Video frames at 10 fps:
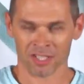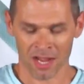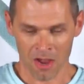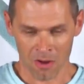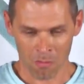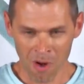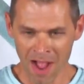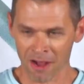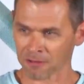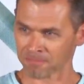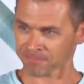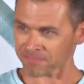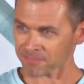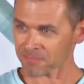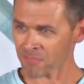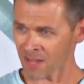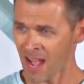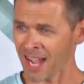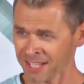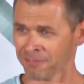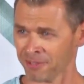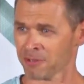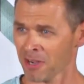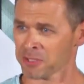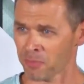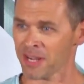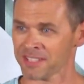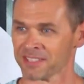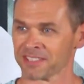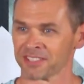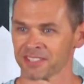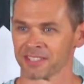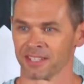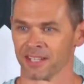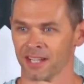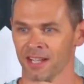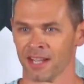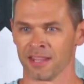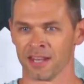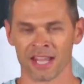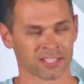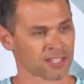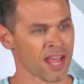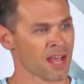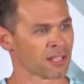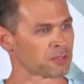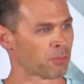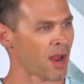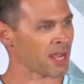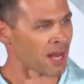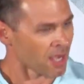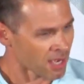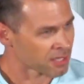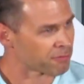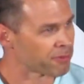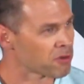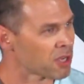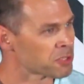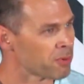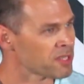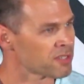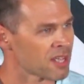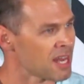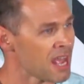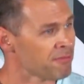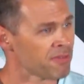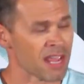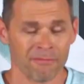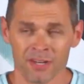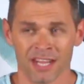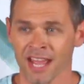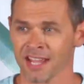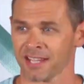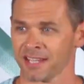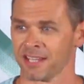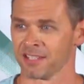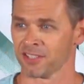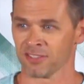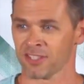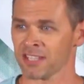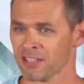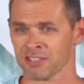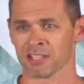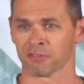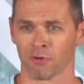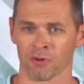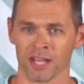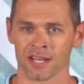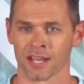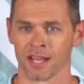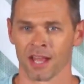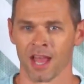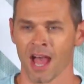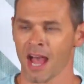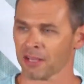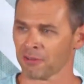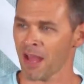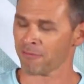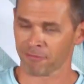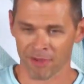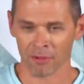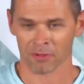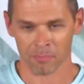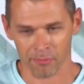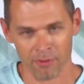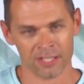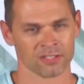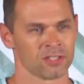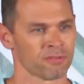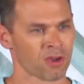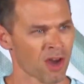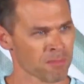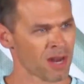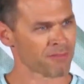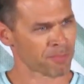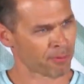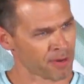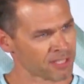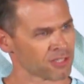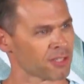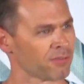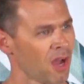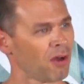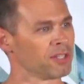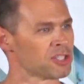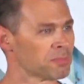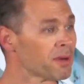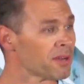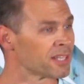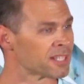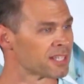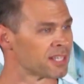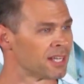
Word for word: I was like, wow, I can feel God's presence. And the next day I was praying and I, I could feel God's presence. And every, every day since then, since I was 14, I could, I felt the presence of God in my life, the presence of the Holy Spirit.